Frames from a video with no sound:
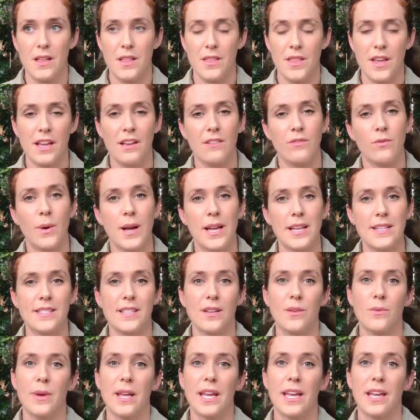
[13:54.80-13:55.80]
think of ways
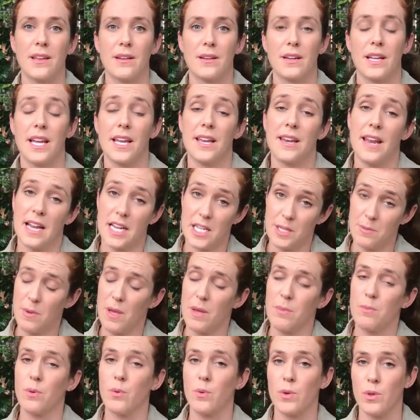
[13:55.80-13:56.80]
that we can connect
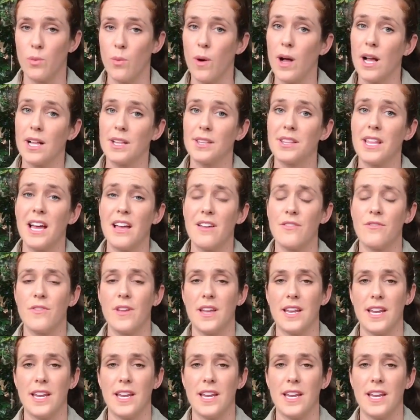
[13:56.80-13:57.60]
people with wildlife